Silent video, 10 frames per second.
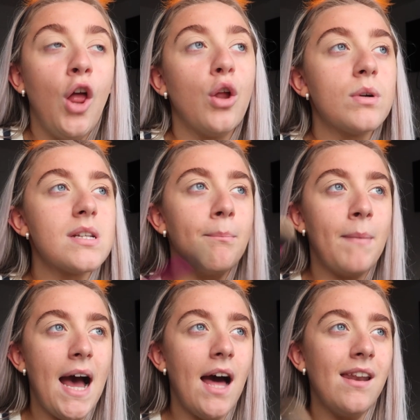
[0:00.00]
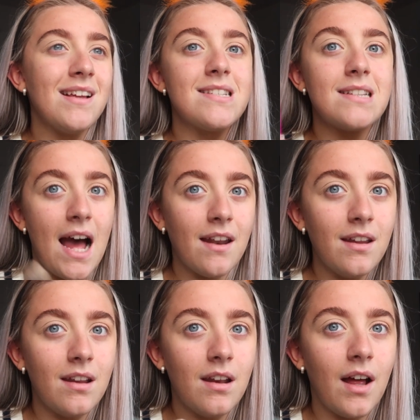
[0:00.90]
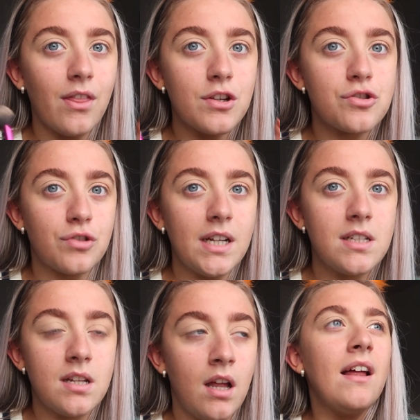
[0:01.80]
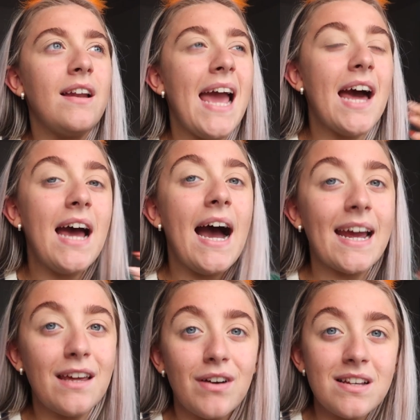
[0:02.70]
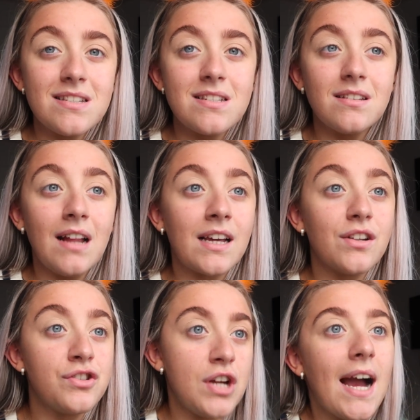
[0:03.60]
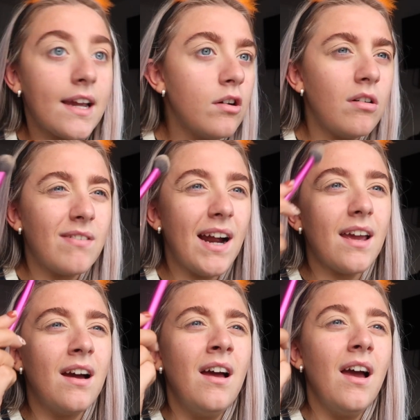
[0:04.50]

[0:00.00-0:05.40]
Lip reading: there was a man standing on the street and he had a high-vis like jacket on, right?